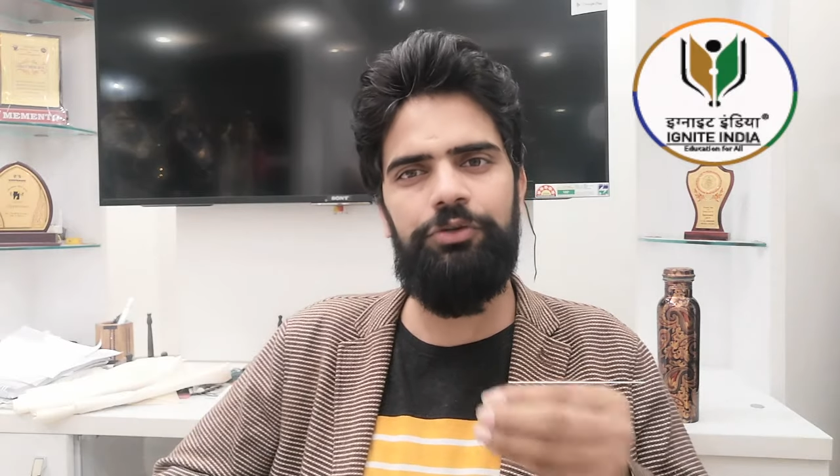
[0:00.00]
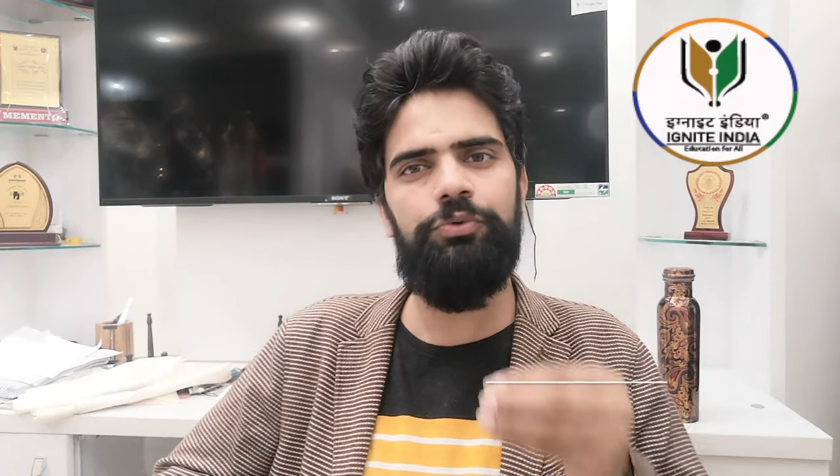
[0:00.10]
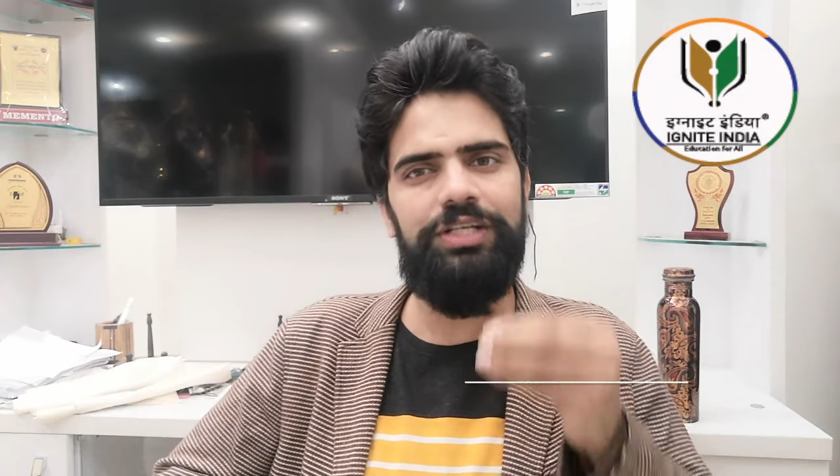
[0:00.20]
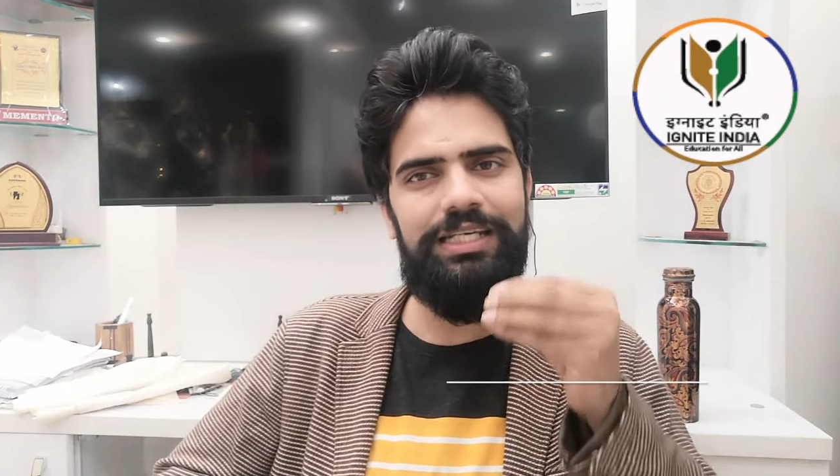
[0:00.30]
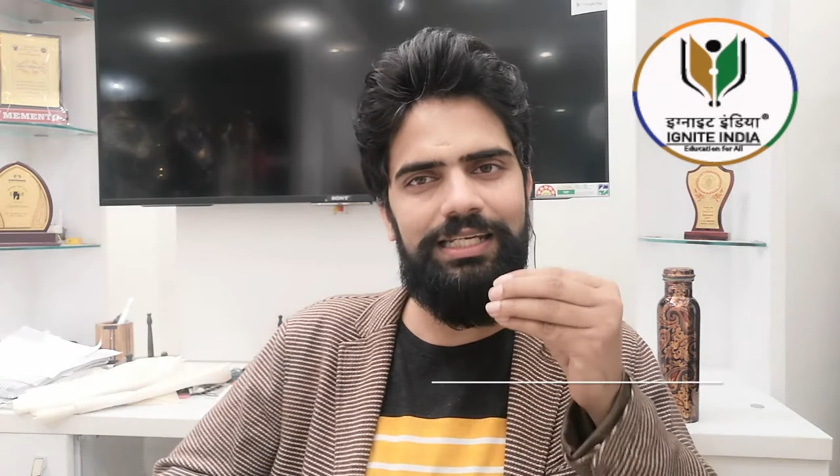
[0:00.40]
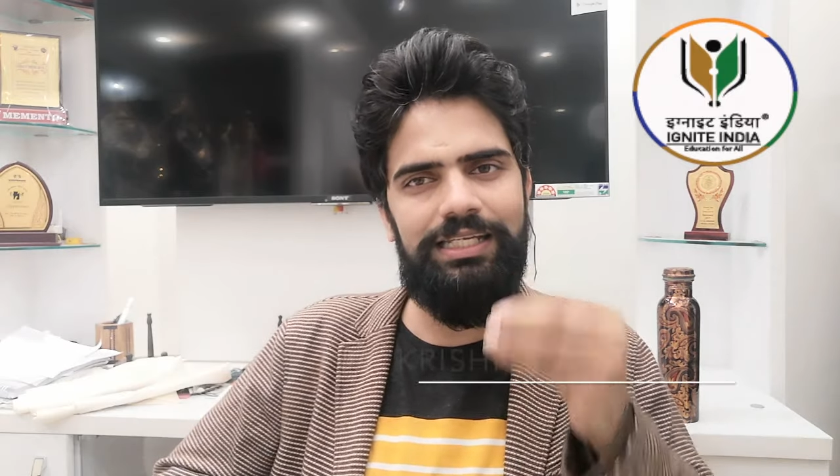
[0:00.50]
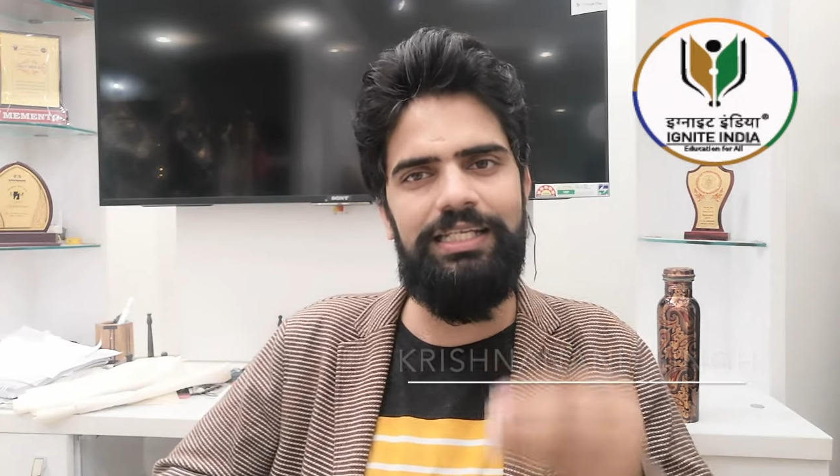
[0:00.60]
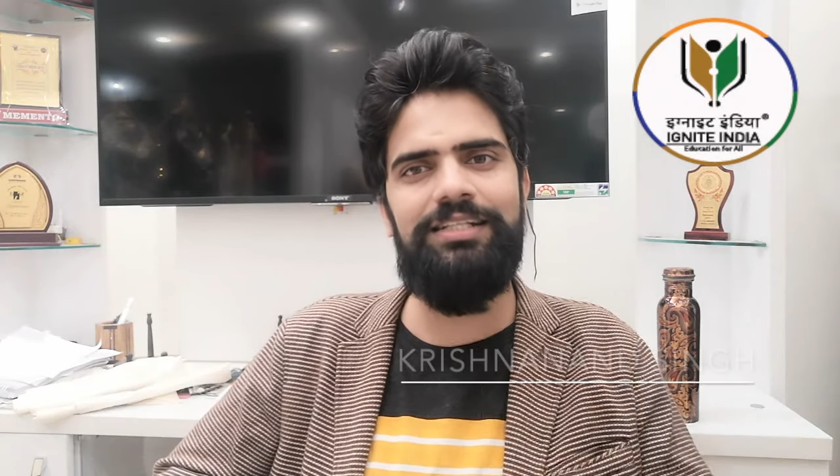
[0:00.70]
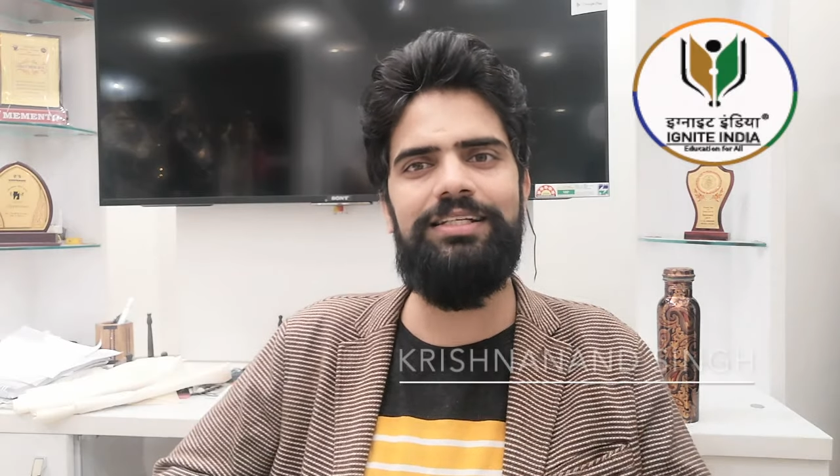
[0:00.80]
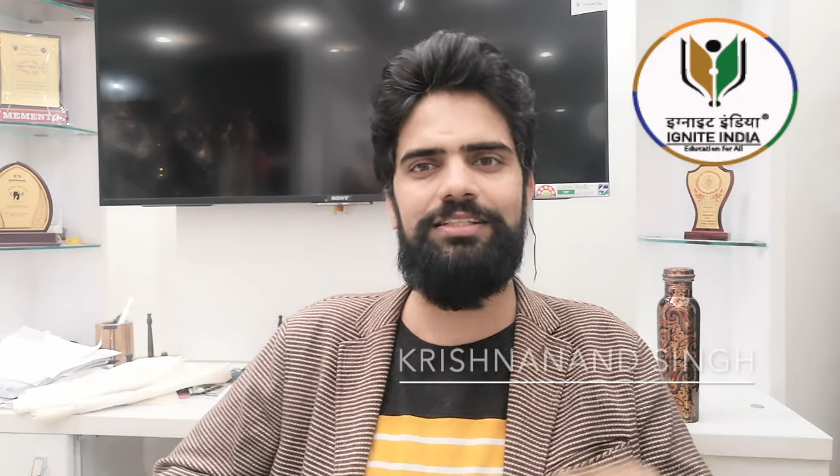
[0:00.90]
in each
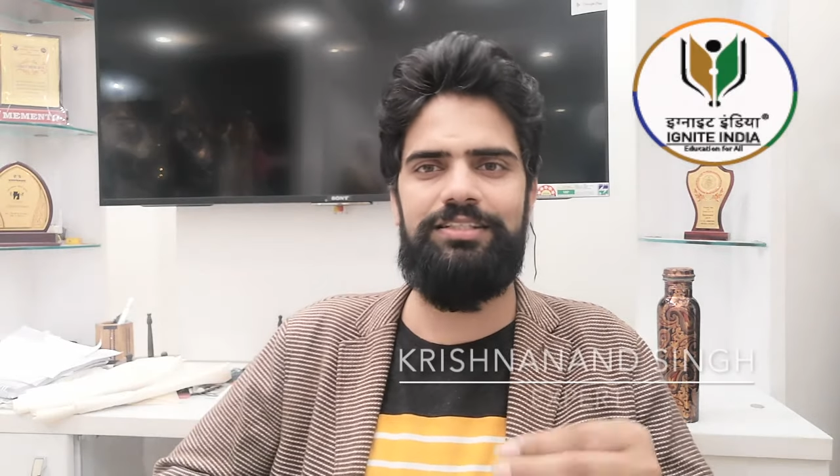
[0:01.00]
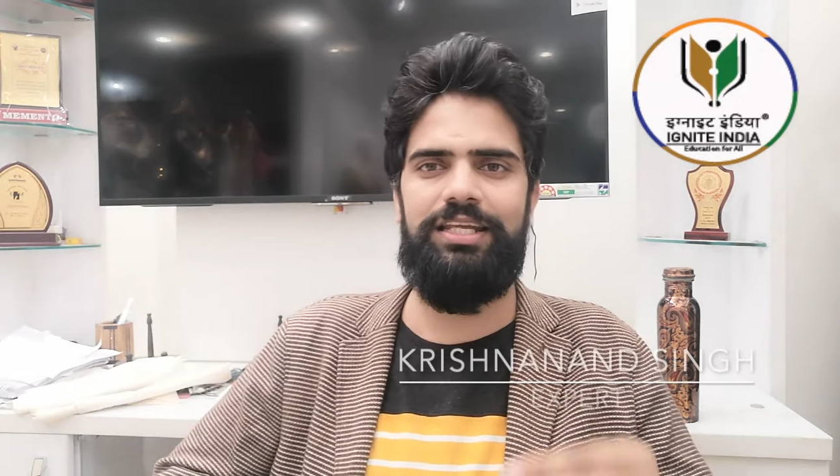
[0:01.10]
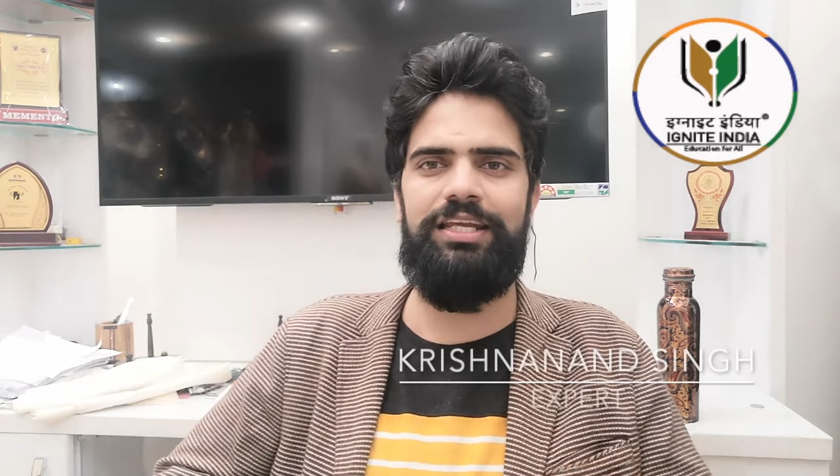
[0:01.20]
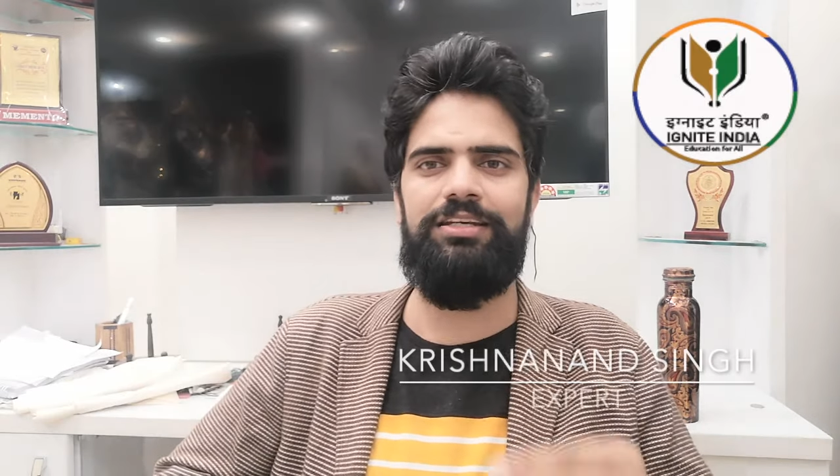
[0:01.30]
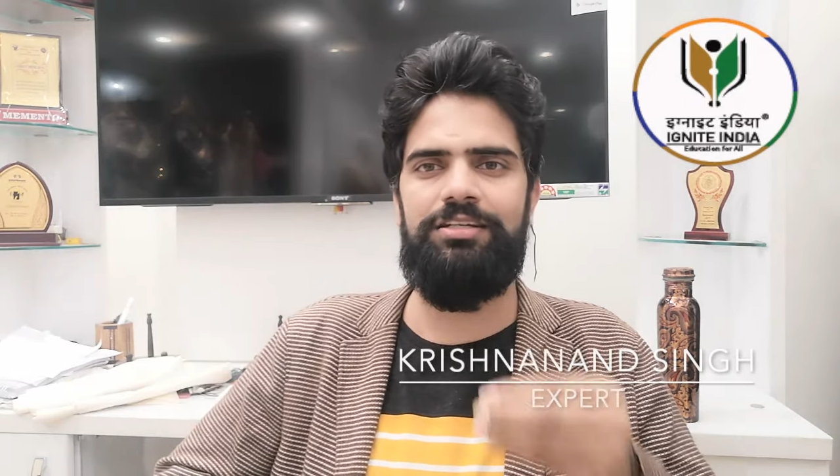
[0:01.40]
state